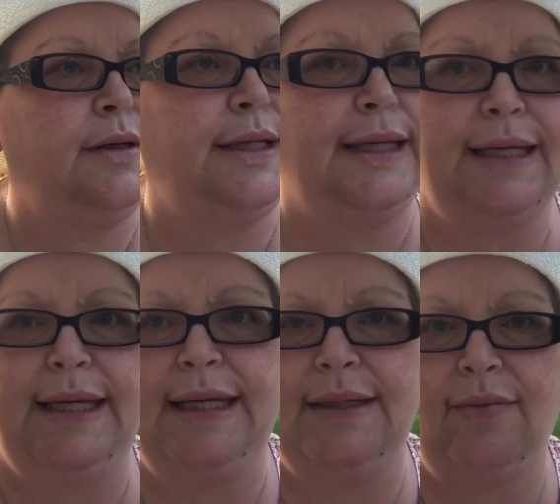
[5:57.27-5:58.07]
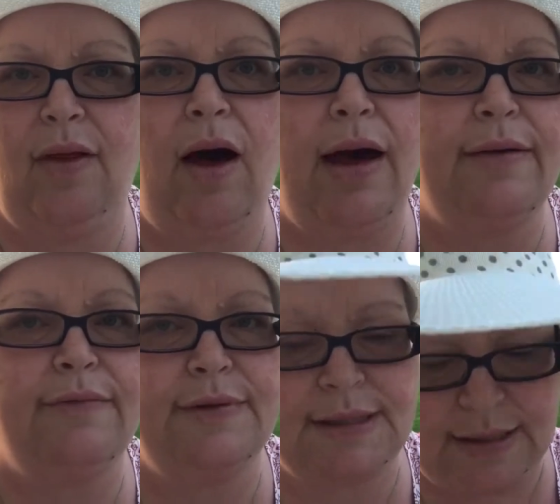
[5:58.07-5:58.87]
I'm gonna get eaten alive,
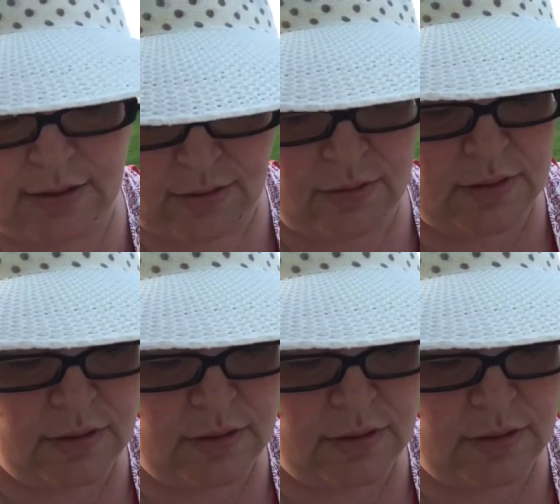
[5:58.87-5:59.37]
so.